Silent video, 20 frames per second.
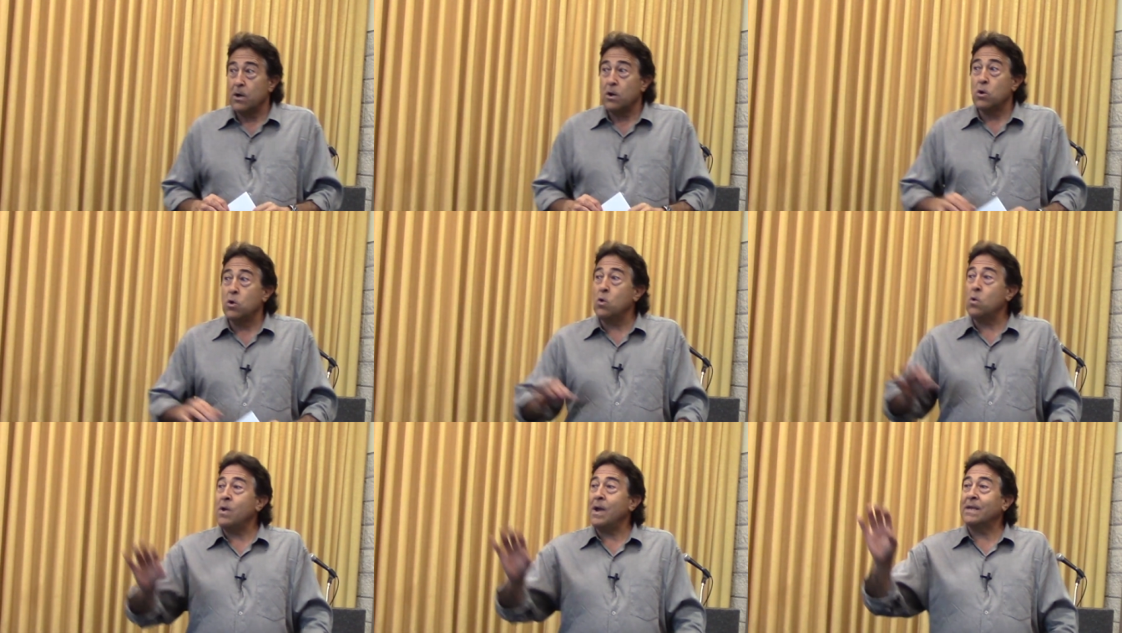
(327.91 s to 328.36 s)

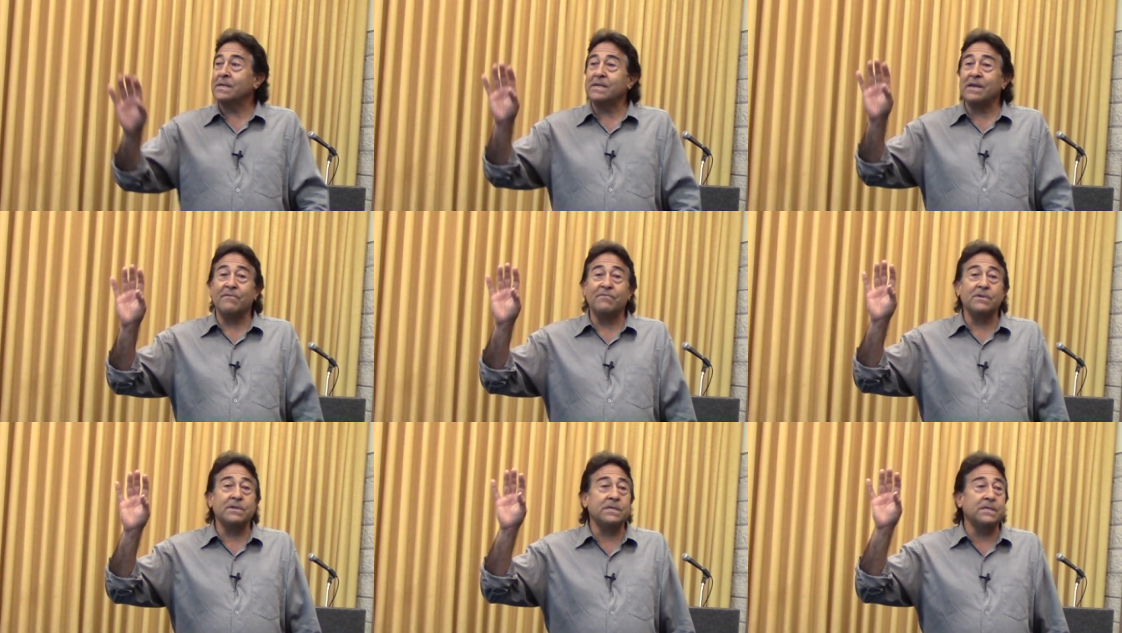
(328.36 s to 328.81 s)
Who has
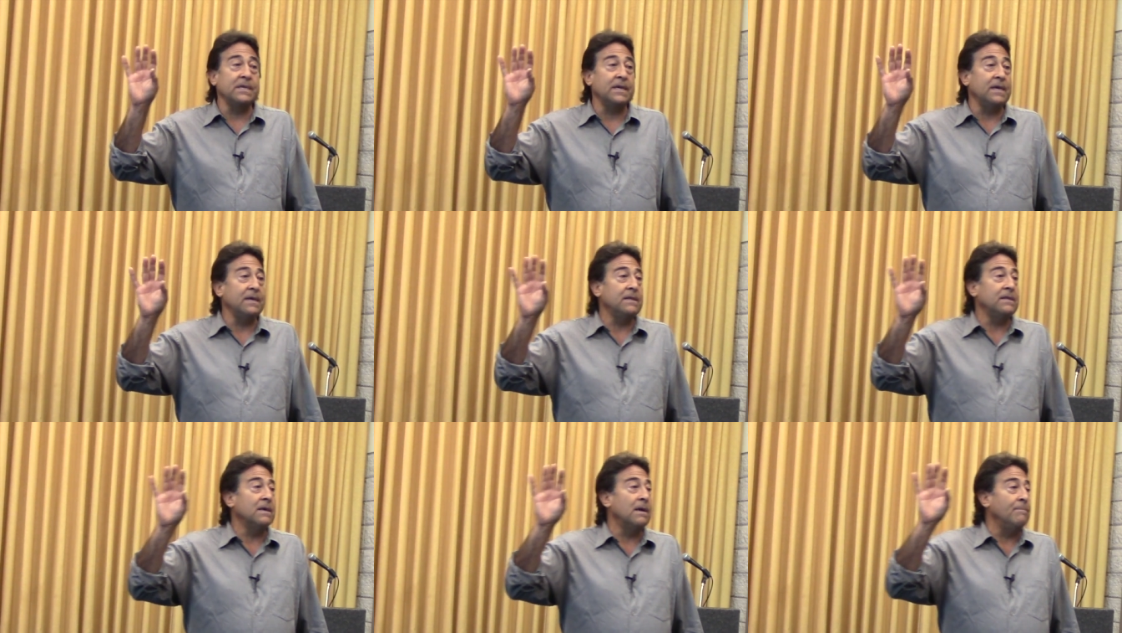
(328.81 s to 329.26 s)
ever
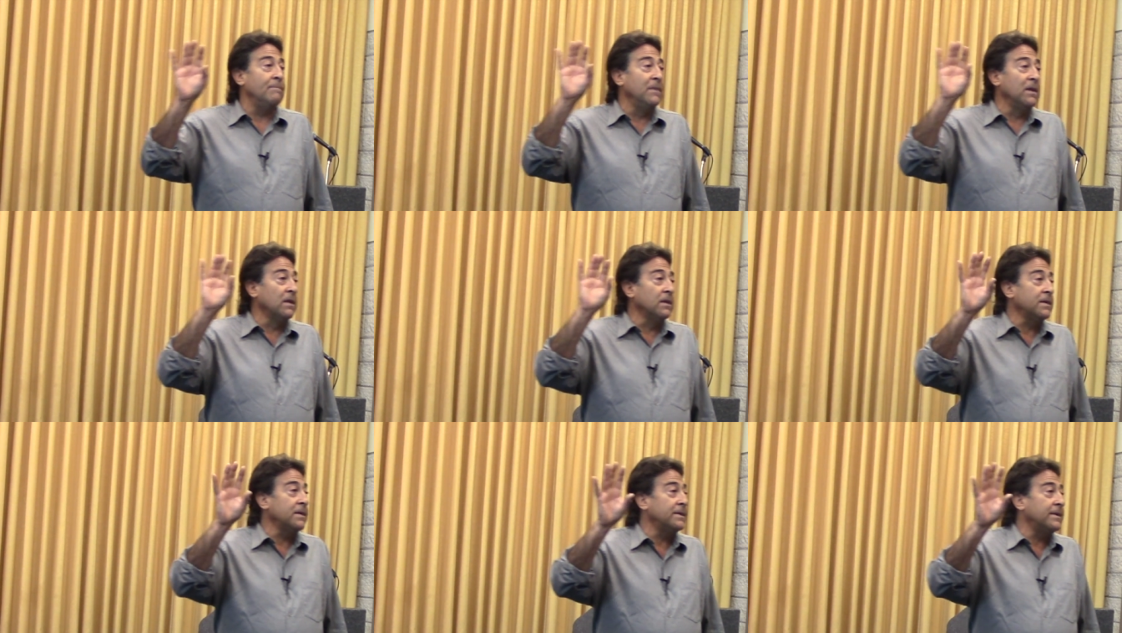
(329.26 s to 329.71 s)
seen The
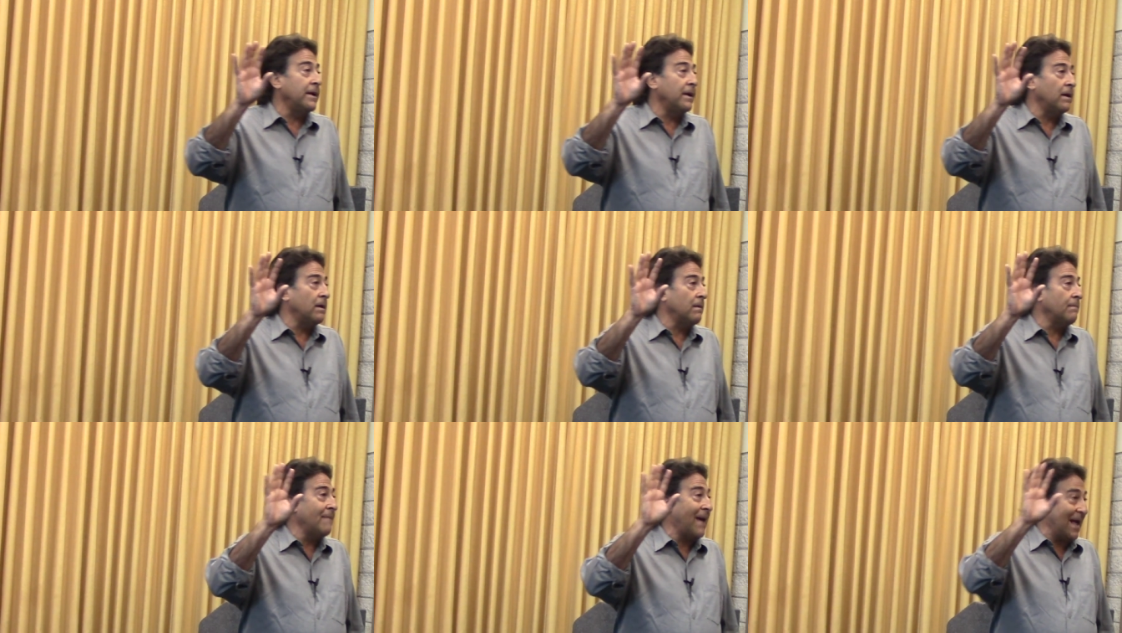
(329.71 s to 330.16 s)

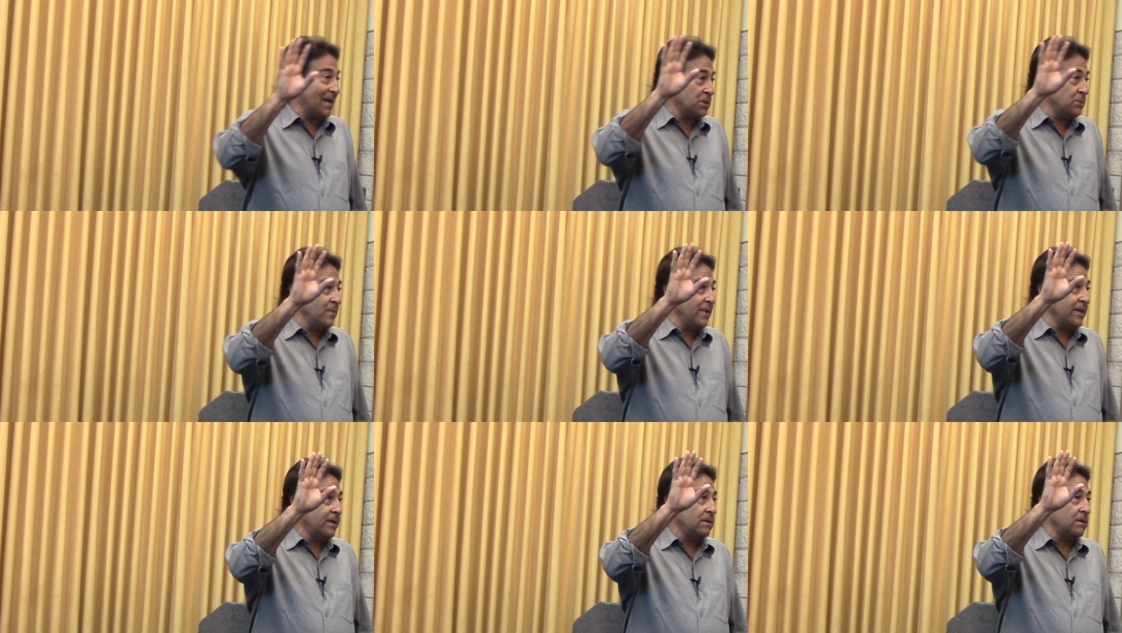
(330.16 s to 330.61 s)
Millionaire
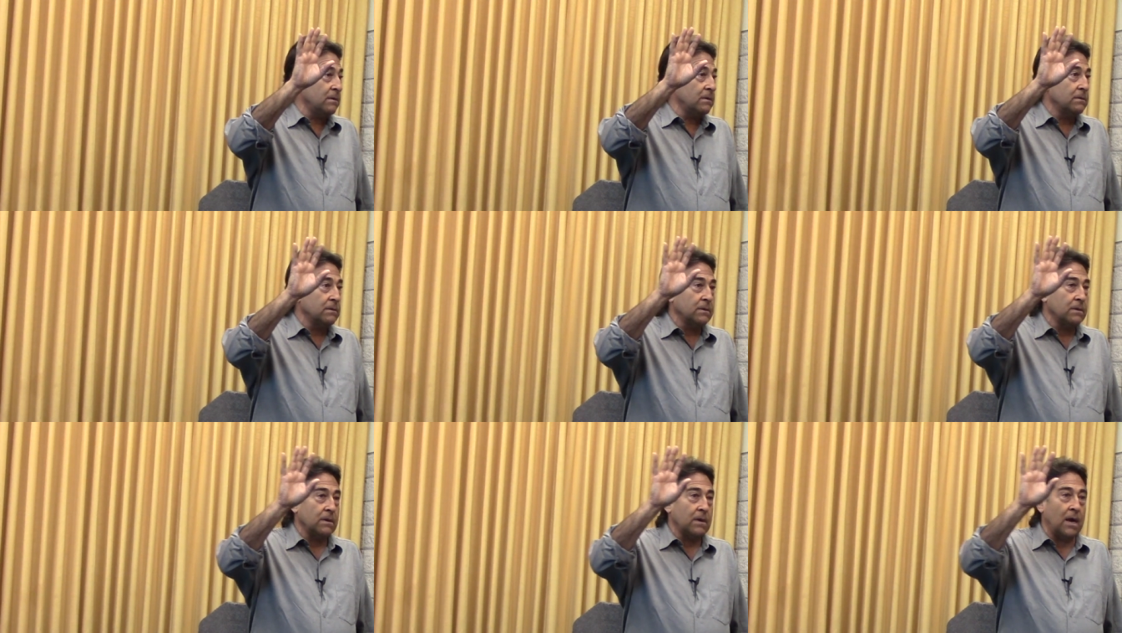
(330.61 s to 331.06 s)
Matchmaker
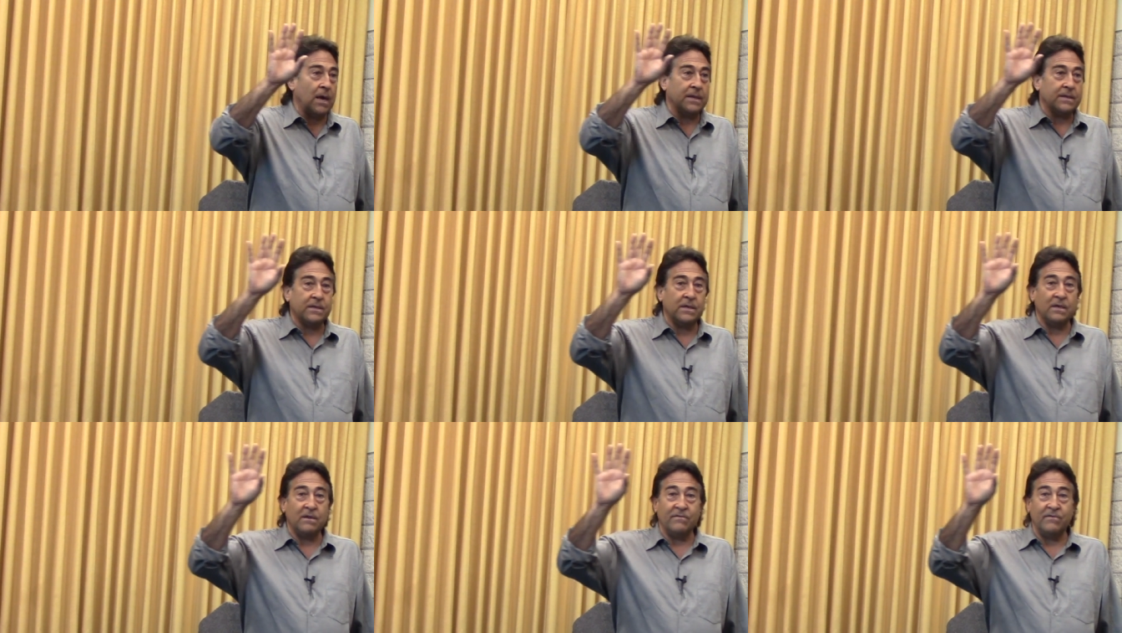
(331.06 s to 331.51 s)
on
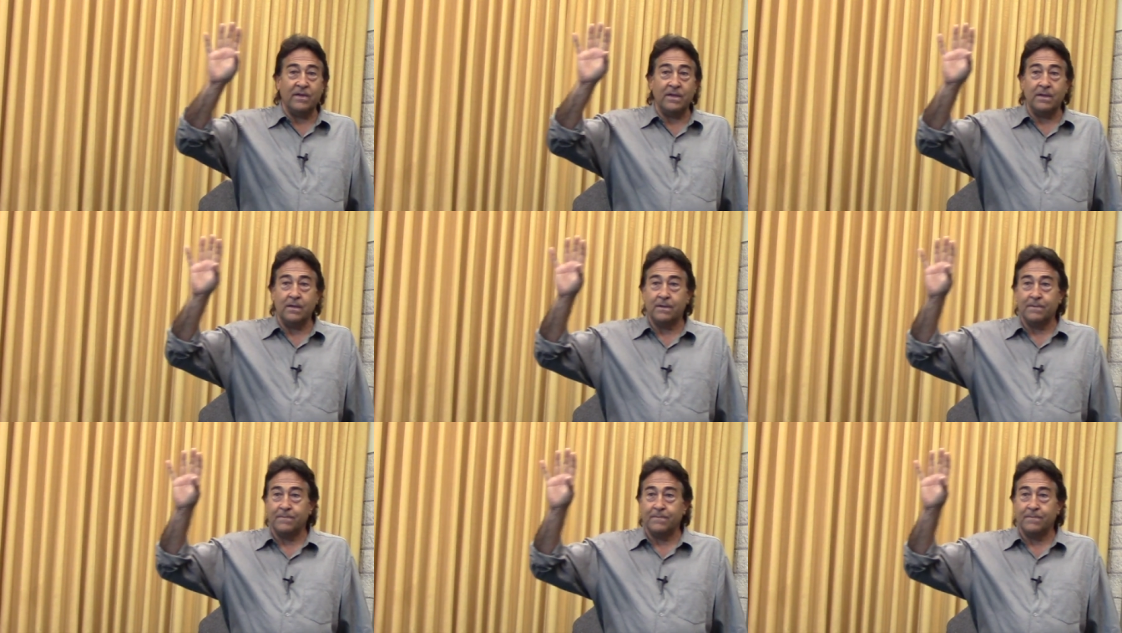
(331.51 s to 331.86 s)
TV?